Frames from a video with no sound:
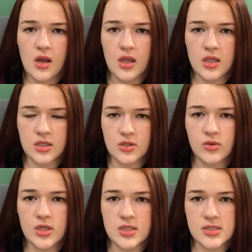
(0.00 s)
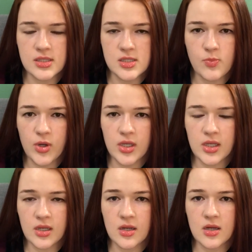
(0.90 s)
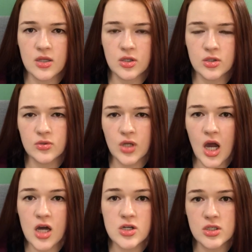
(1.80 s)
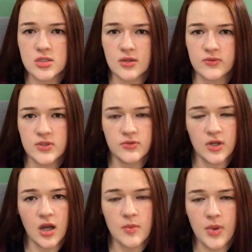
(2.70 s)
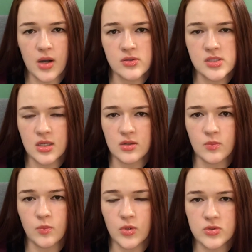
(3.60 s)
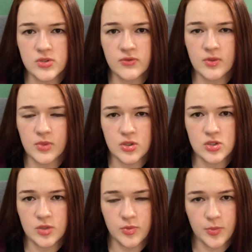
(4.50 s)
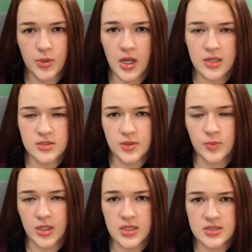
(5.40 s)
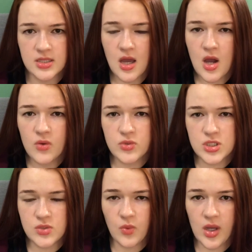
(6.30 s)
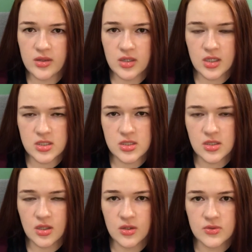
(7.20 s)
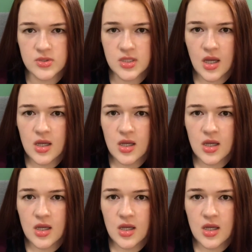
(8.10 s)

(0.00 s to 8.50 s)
in the ingredients list, but it can include hundreds of different compounds, and most of them are usually proprietary blends, which is why they're not disclosed.